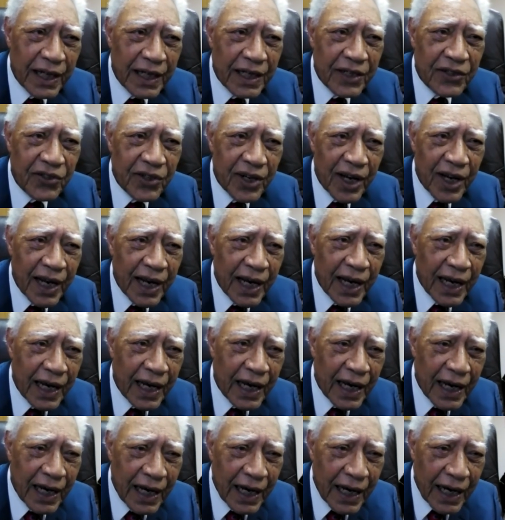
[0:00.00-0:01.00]
they say,
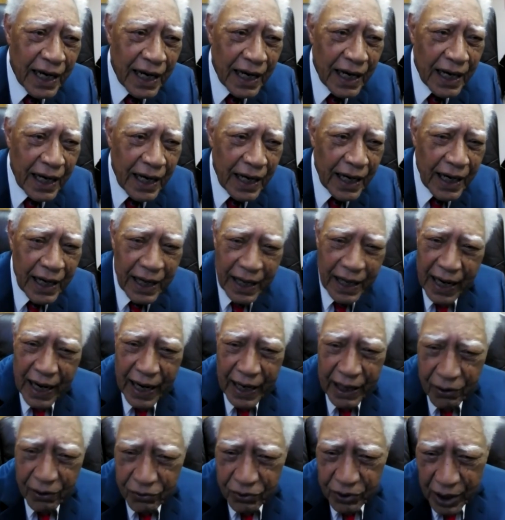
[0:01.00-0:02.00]

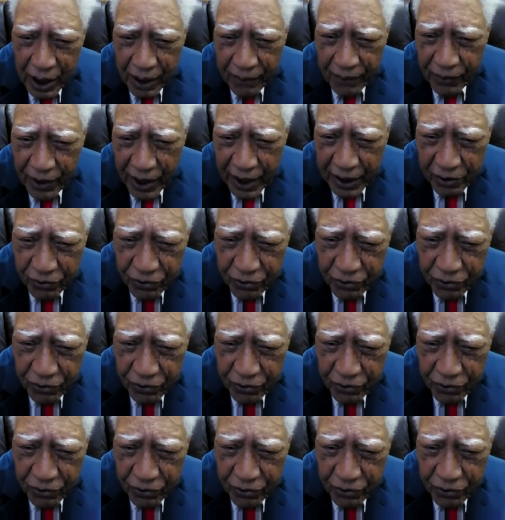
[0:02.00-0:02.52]
and I'm not